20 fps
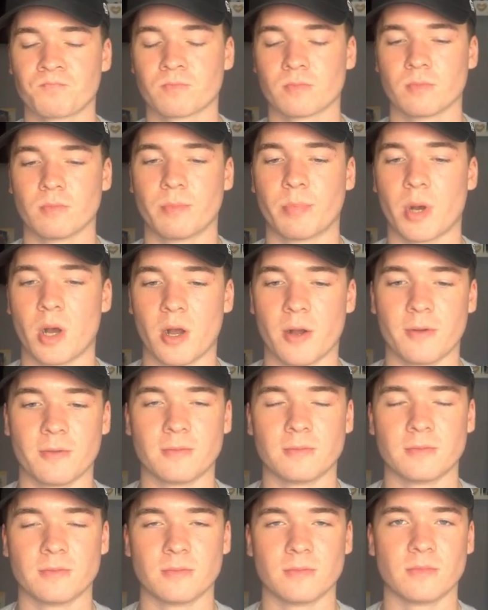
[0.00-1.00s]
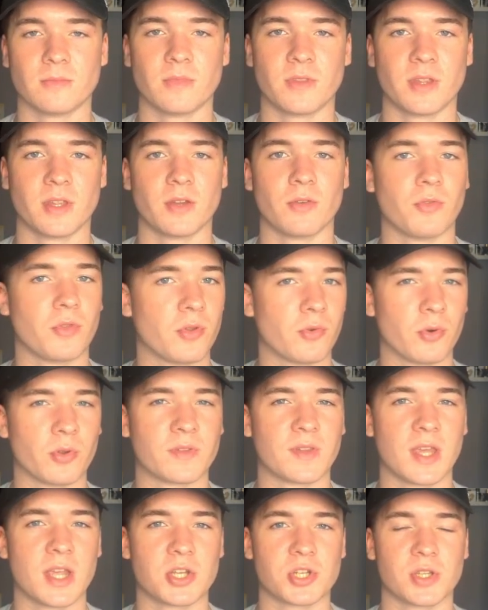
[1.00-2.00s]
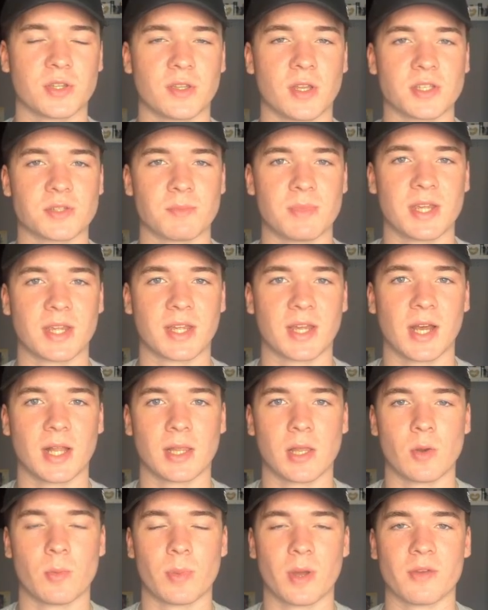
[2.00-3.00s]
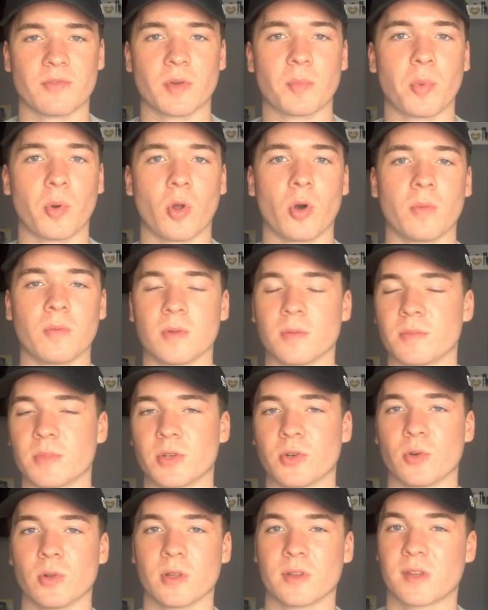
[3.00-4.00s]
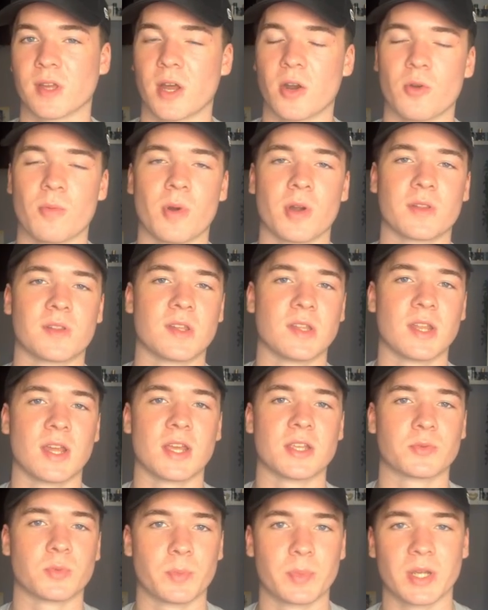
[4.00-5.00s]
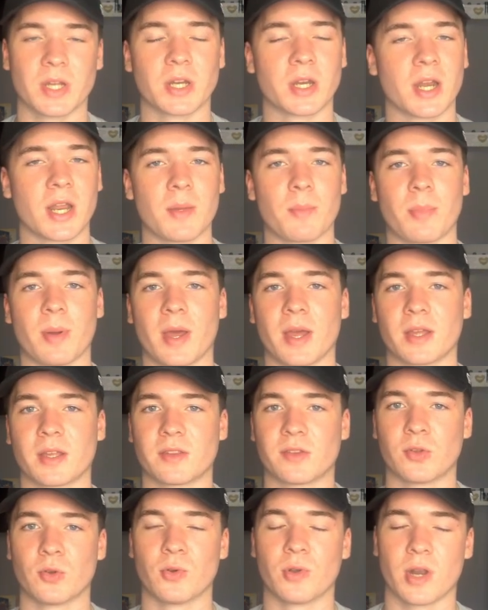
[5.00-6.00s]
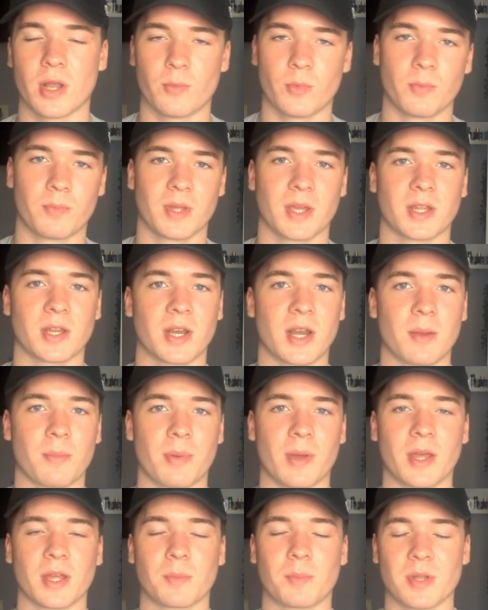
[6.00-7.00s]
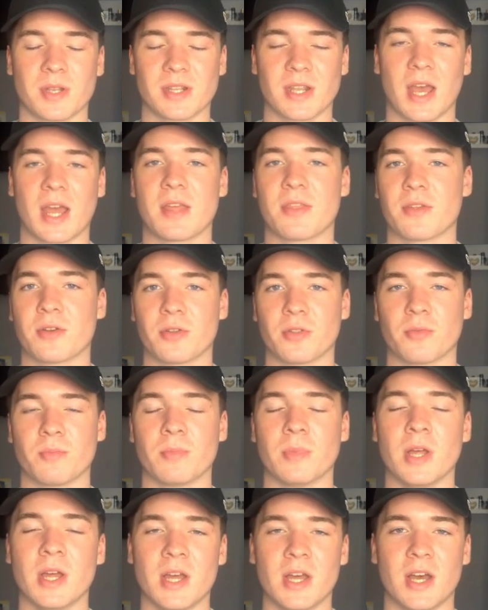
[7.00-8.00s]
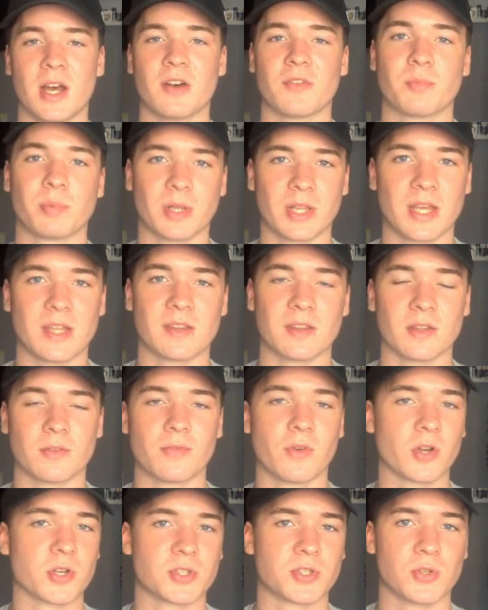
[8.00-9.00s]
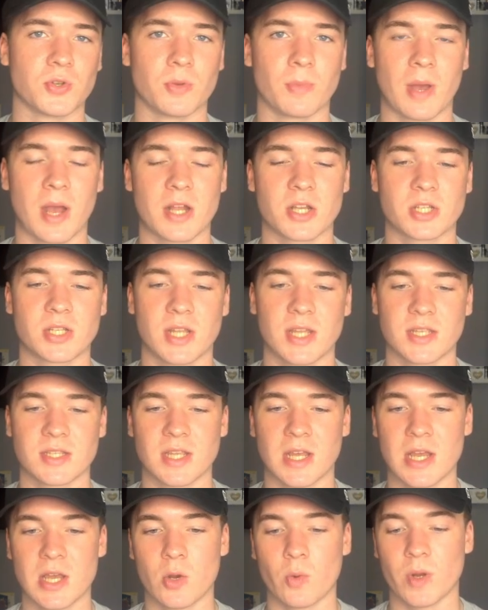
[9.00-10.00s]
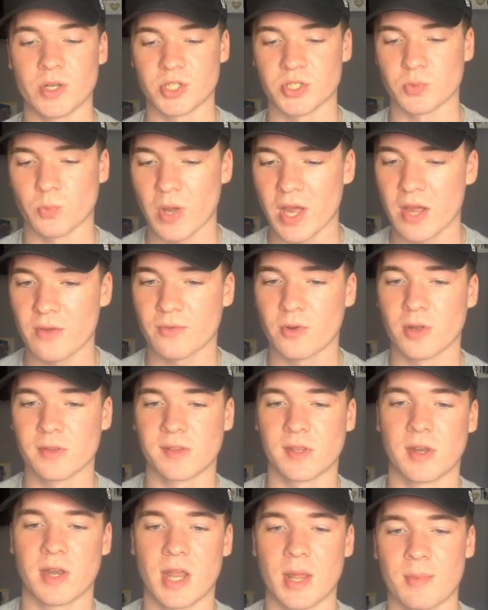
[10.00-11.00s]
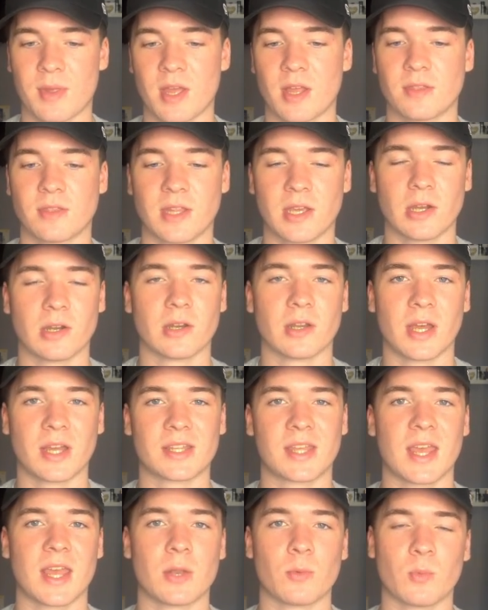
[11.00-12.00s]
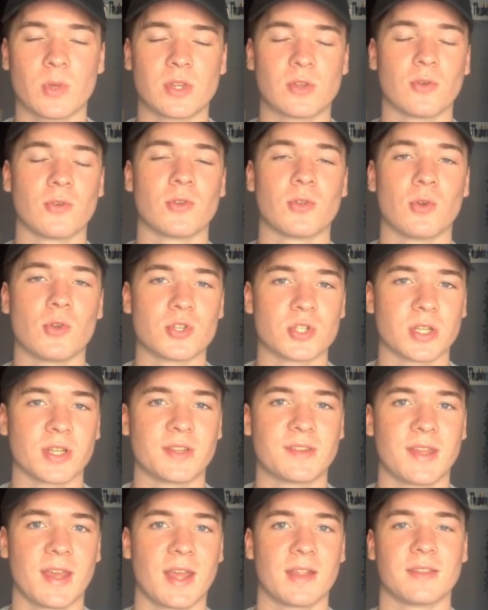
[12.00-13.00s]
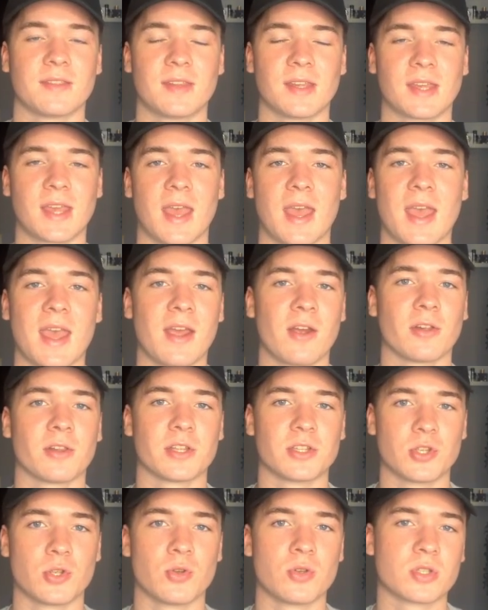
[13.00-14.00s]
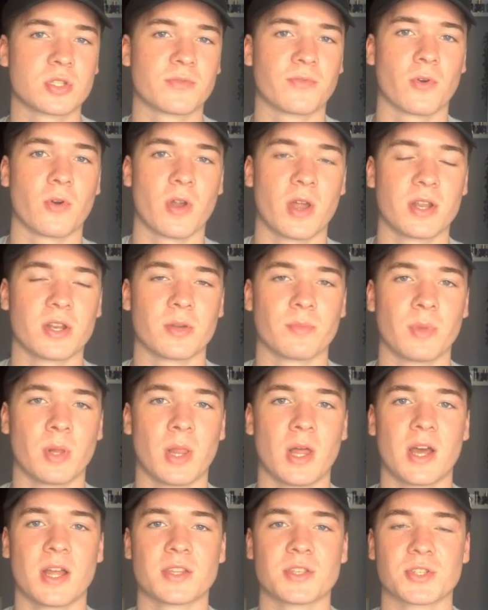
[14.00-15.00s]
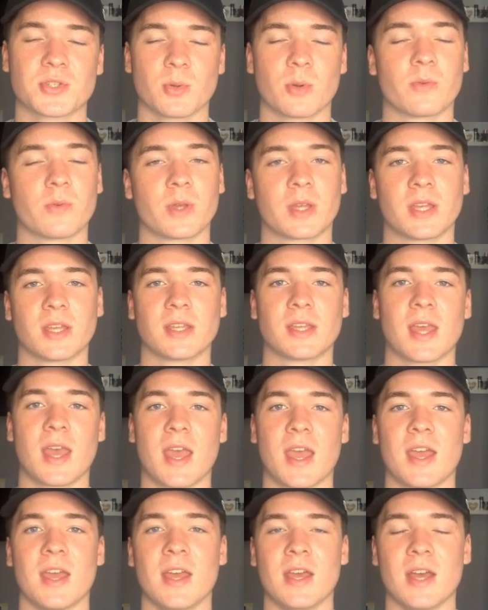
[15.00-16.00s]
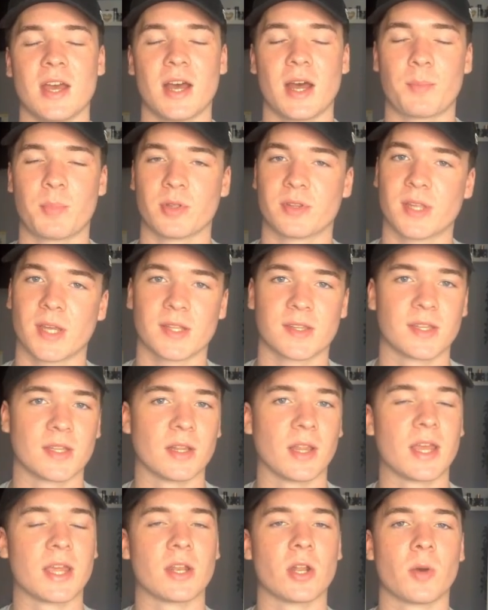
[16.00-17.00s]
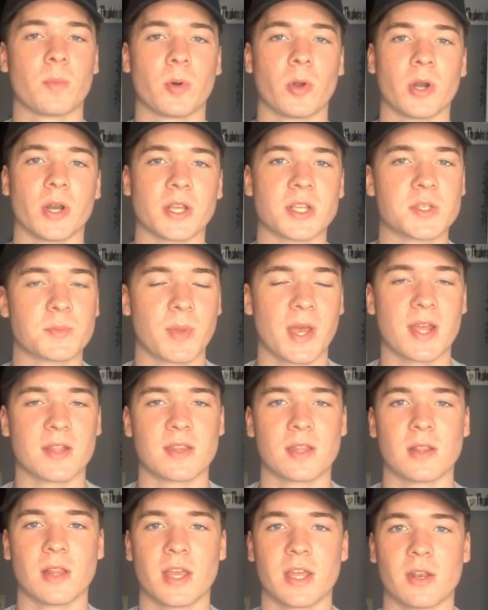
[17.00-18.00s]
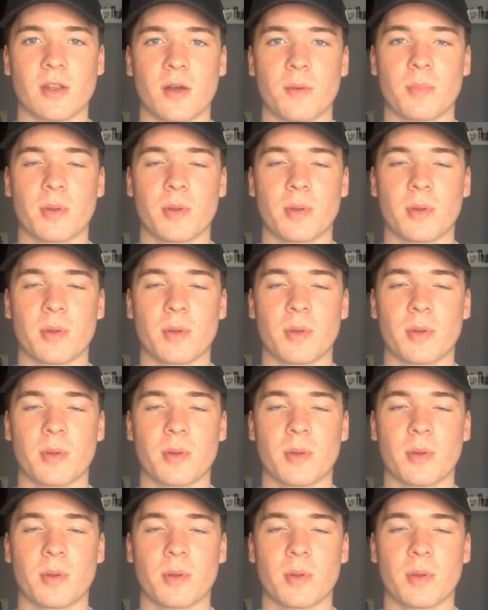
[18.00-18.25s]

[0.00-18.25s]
But the rotation does make it a little bit of a problem. You know, Lautaro Martinez would be a great pick, Thuram would be a great pick, but neither of them have played in the first 2 match days, which is why I've got Taremi in there. Again, we do usually tend to get early news for Inter Milan, so if we can get a predicted lineup or an expected lineup,